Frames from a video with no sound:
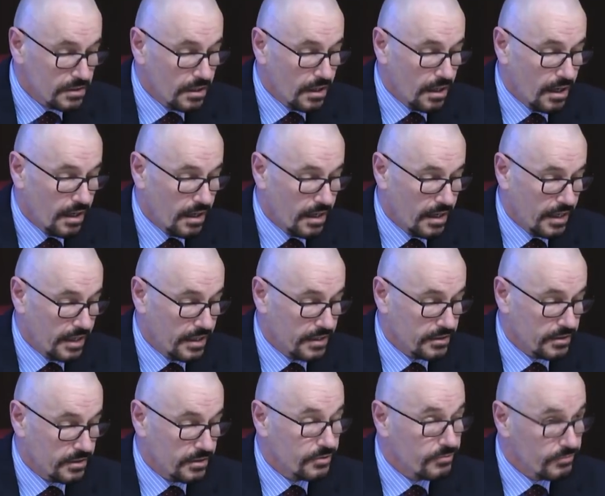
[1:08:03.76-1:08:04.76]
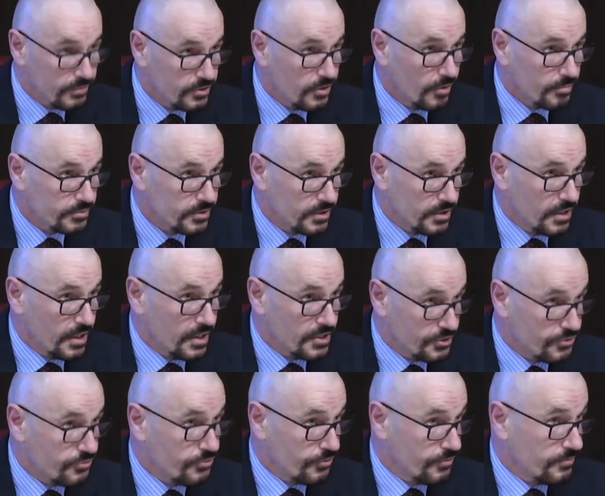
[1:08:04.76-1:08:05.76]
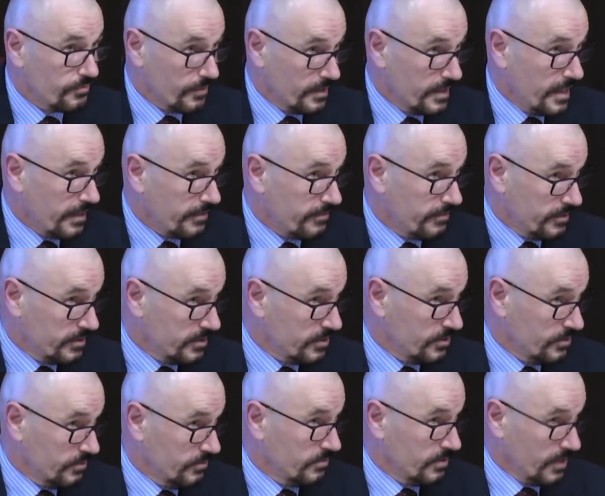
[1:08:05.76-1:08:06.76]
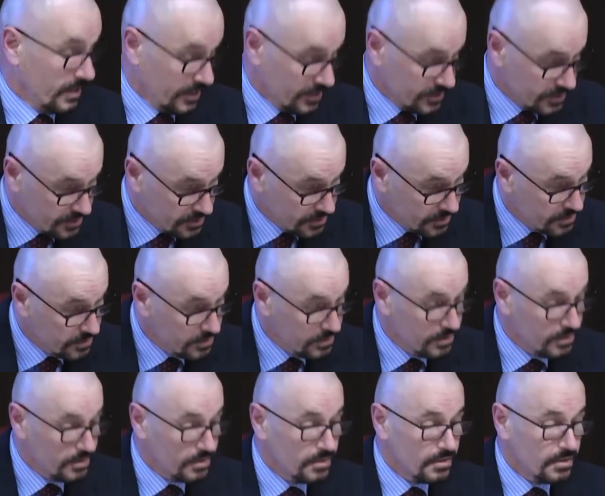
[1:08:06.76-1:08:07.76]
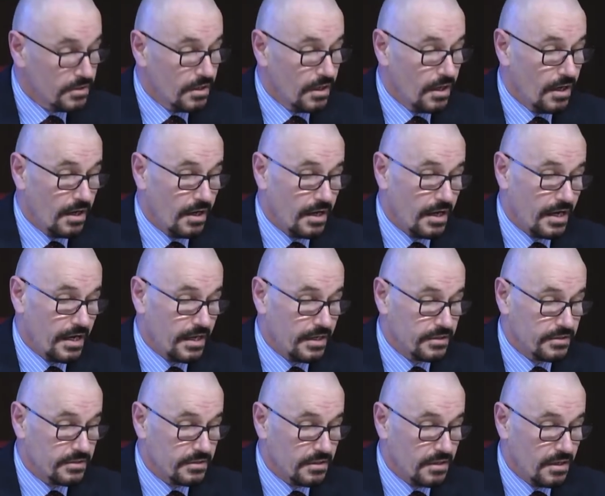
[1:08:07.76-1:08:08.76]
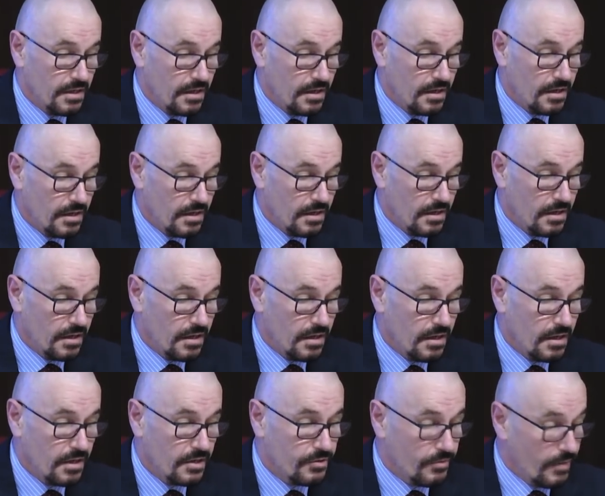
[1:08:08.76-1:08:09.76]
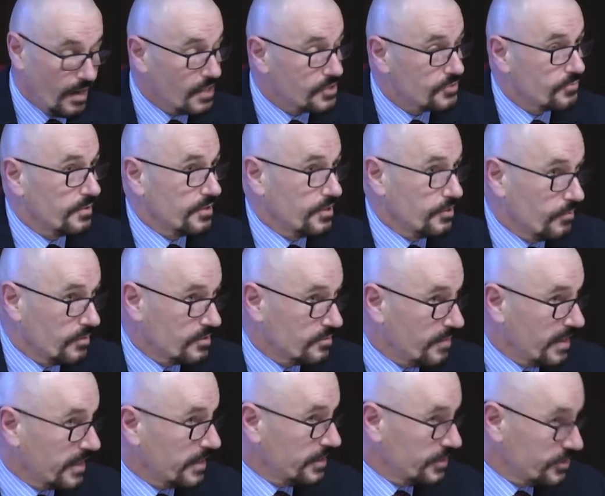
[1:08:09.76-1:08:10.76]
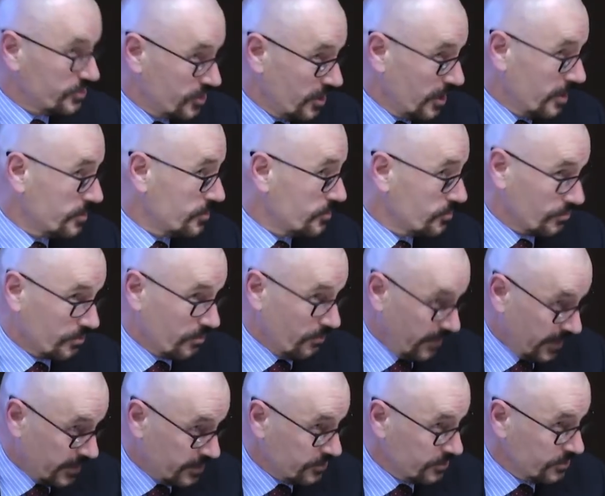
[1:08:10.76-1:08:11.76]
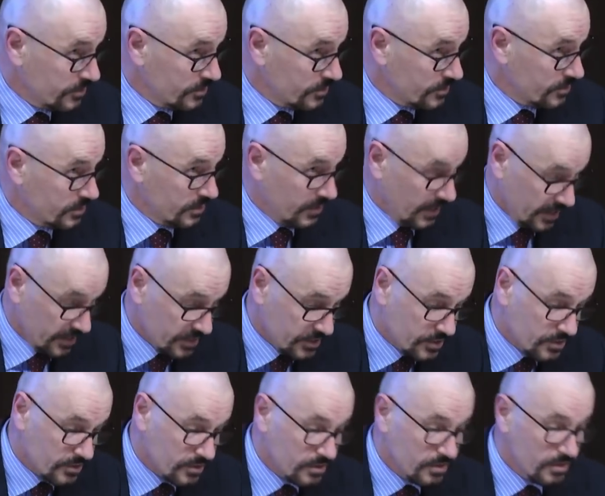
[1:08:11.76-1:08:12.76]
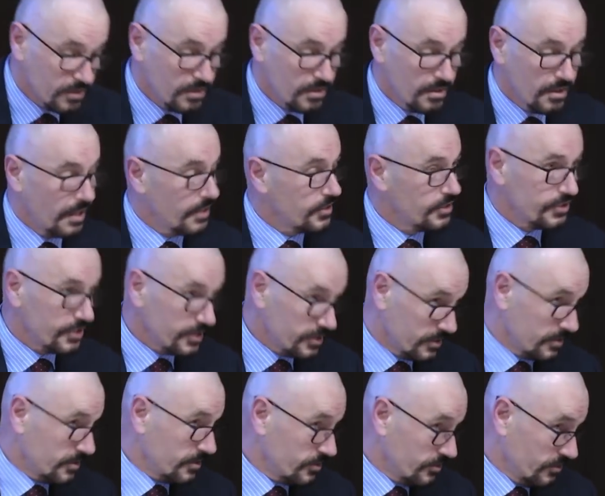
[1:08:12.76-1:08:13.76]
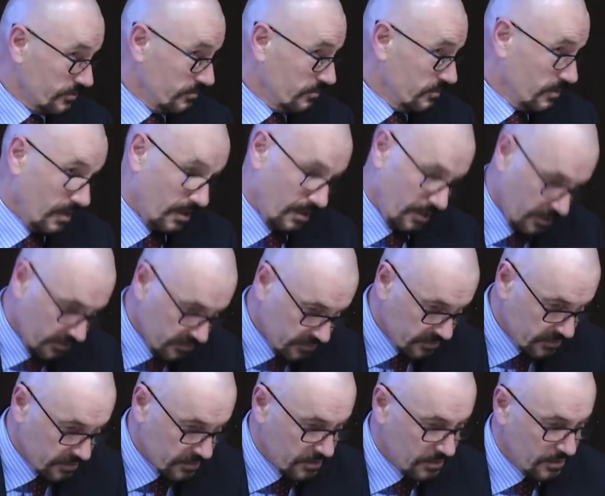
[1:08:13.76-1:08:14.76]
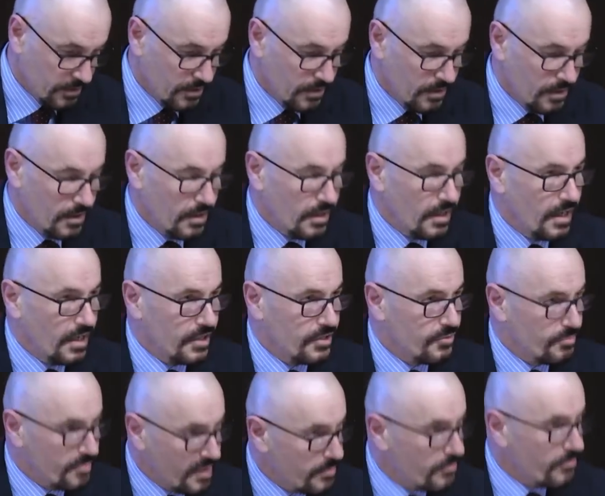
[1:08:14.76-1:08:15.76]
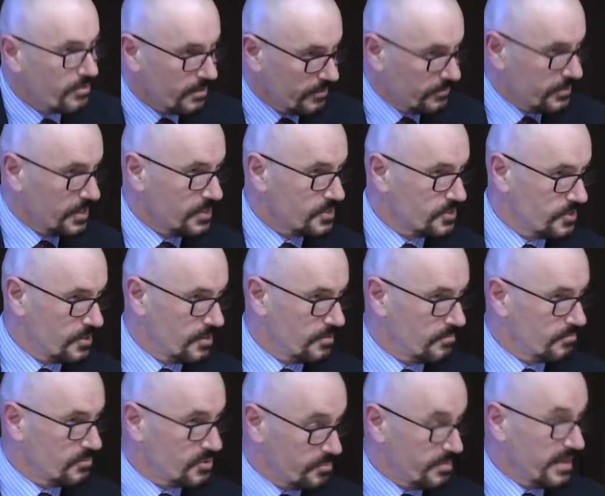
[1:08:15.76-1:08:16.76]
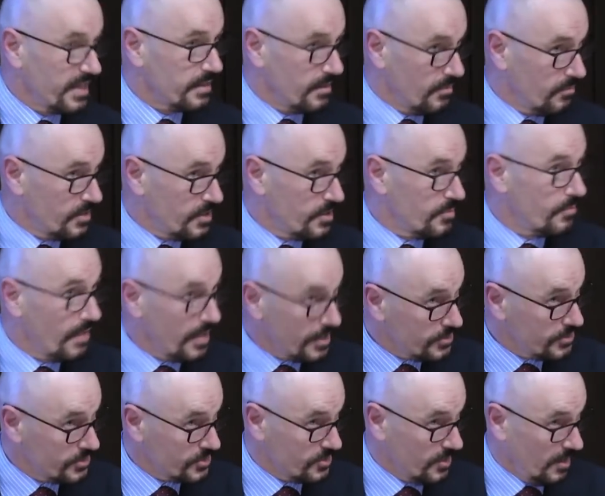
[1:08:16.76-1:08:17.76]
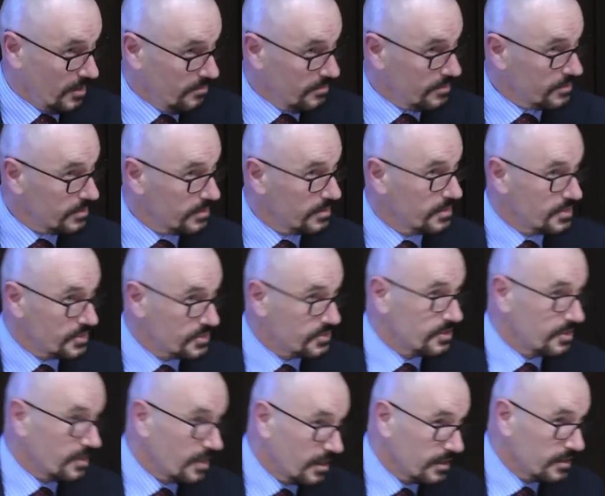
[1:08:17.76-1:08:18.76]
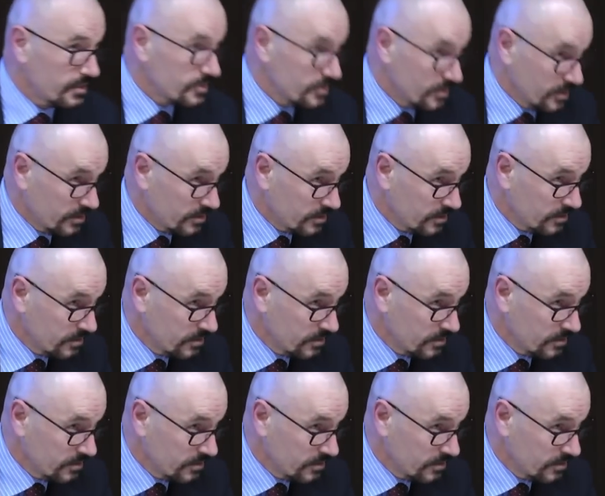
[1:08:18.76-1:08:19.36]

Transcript: And you adopted it as truthful and accurate, didn't you? Yes. And you were asked whether you want to make any changes or corrections. Yes. And you didn't, did you? No. And your memory of the incident was better when you made your statement than it is today, isn't it?